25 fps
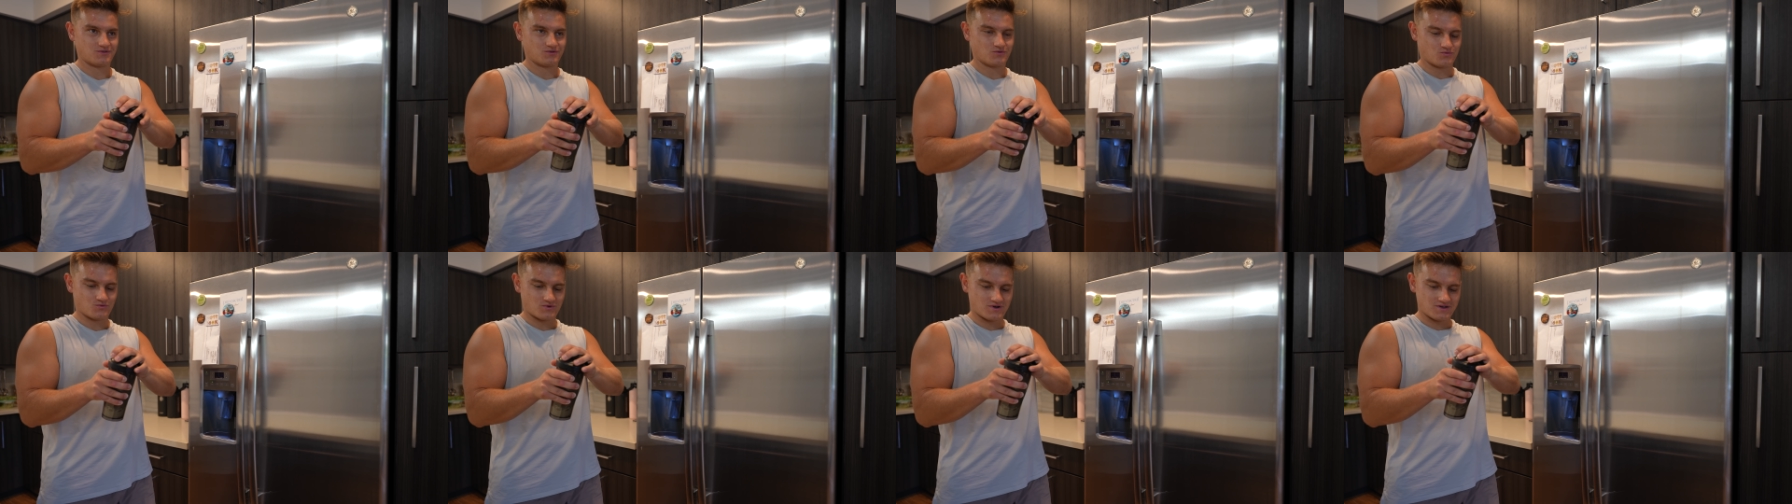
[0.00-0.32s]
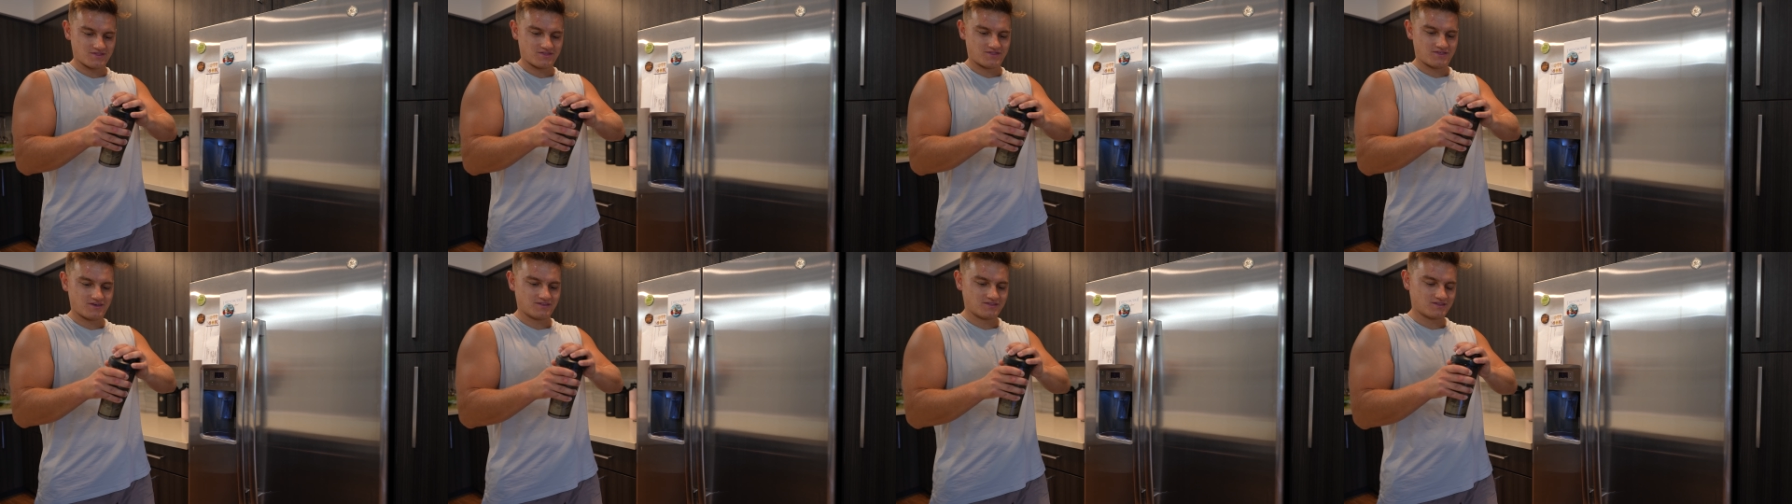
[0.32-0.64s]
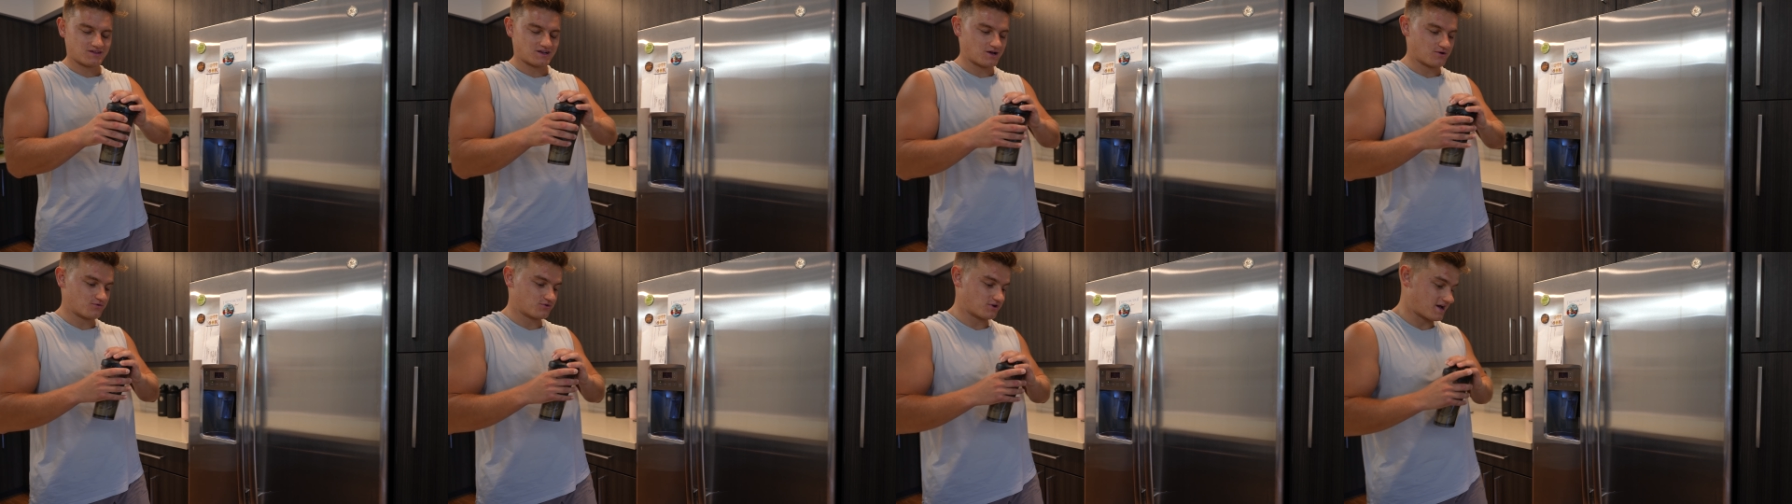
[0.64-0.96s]
one thing that
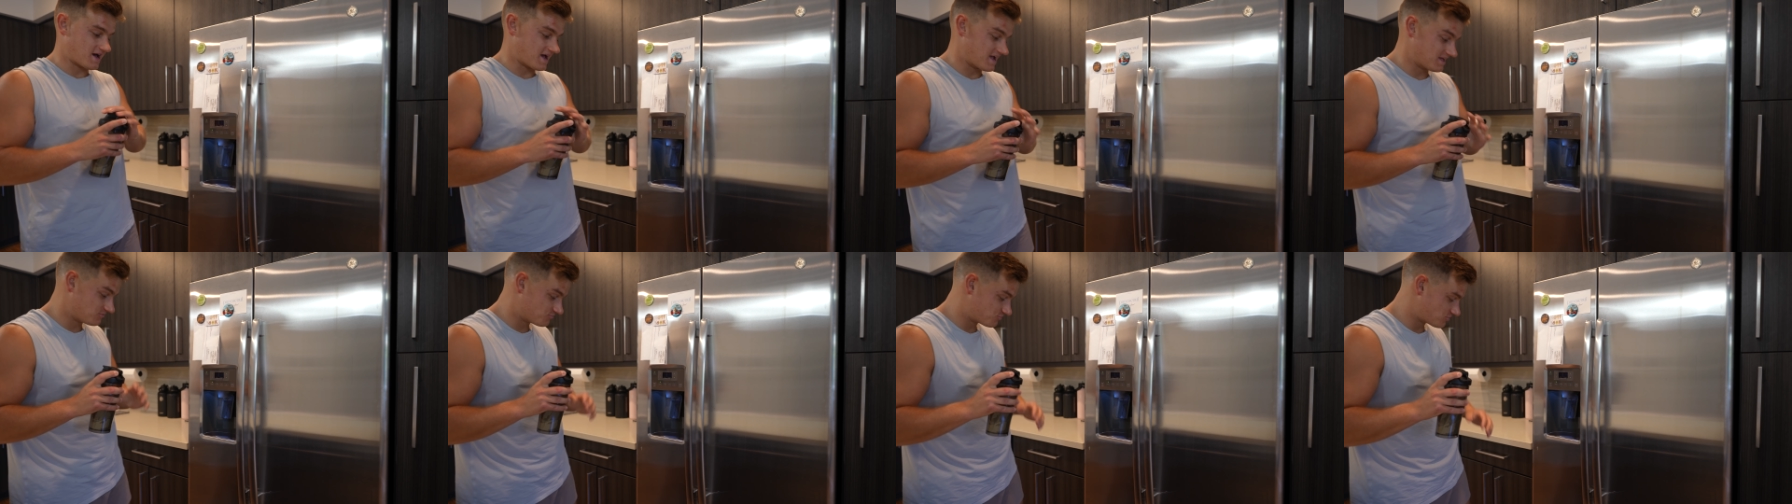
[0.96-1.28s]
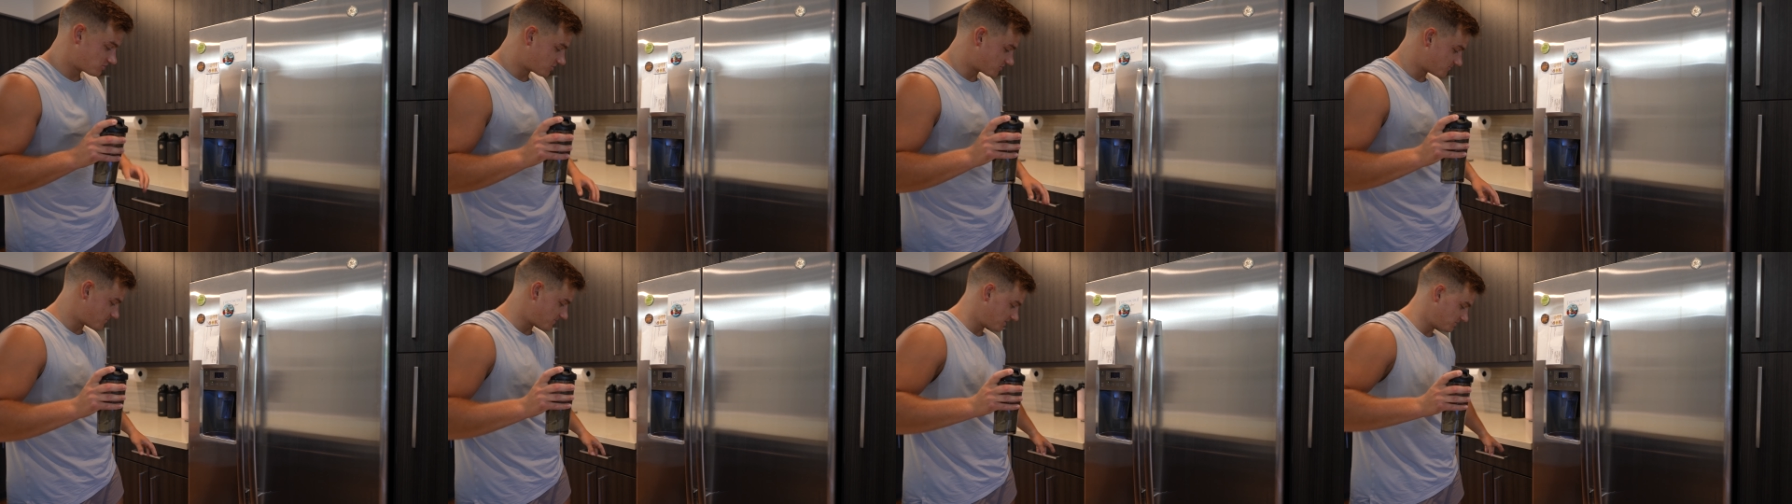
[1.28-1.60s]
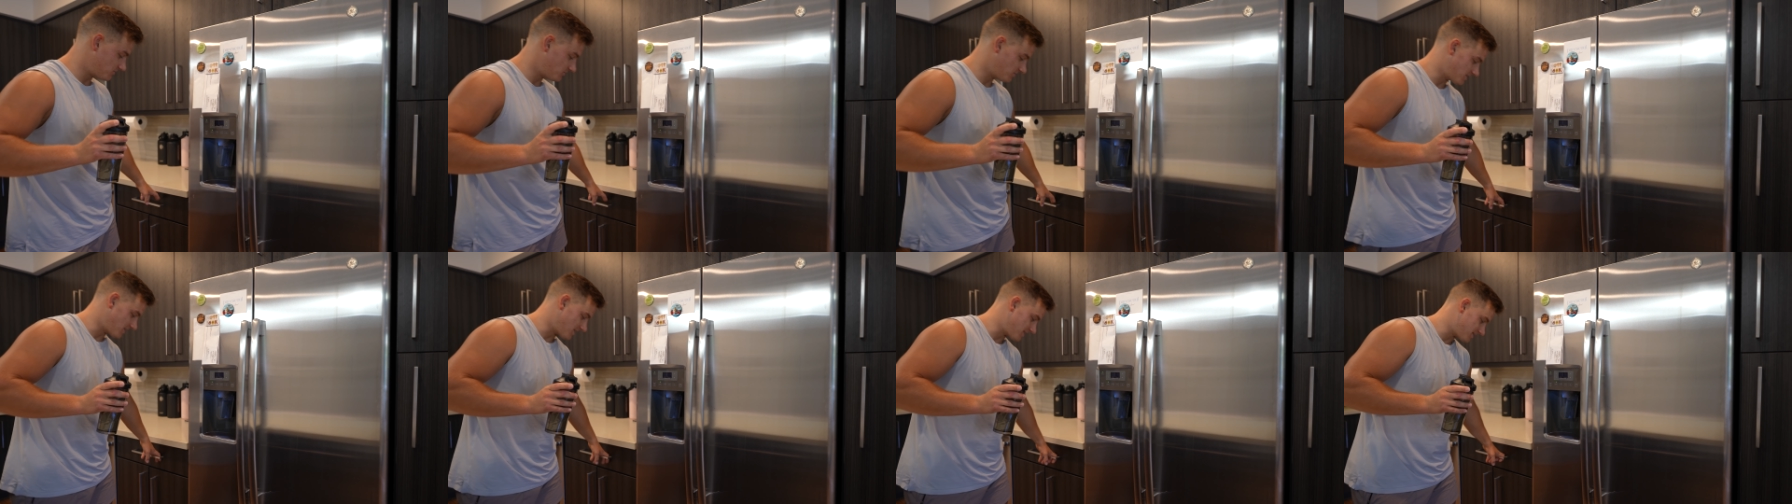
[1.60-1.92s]
I would highly recommend
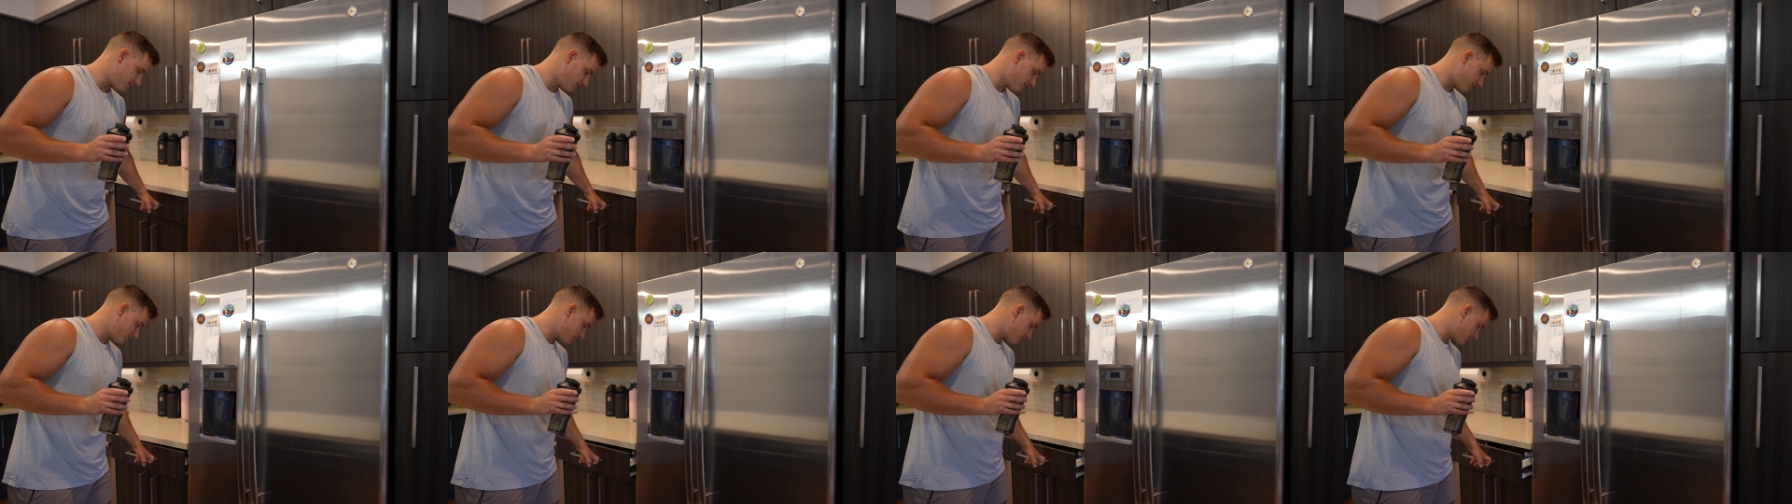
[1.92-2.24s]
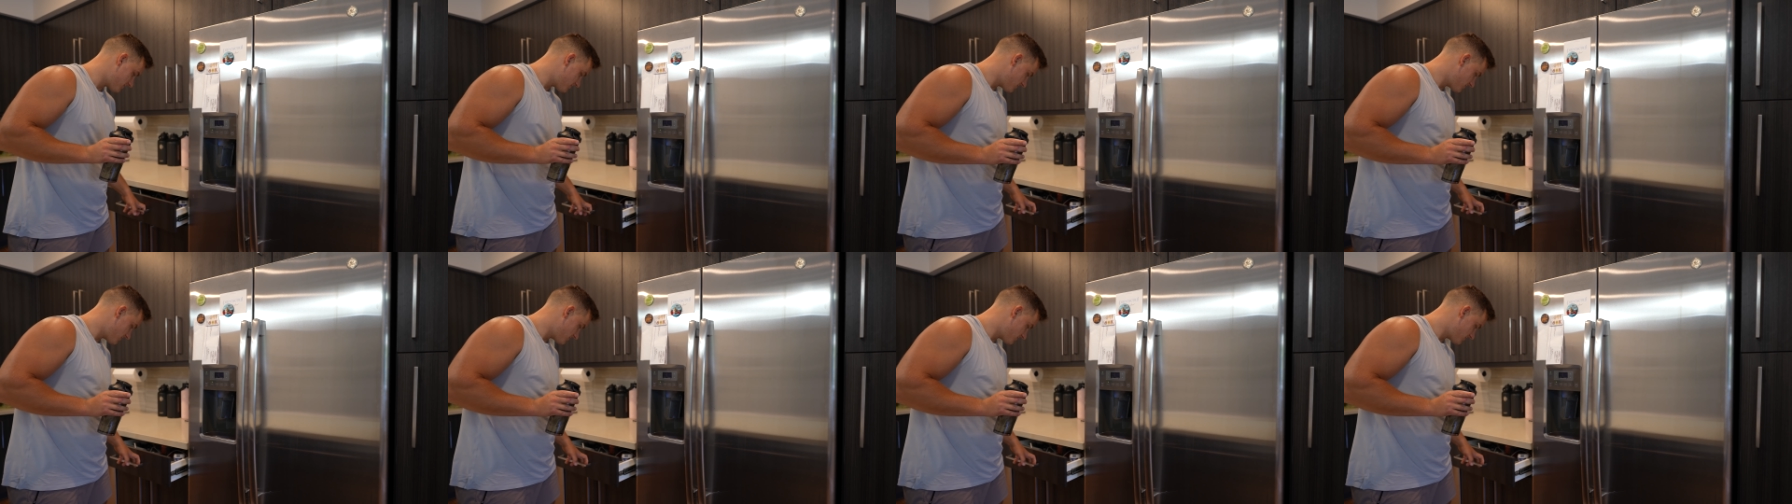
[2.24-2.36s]
you getting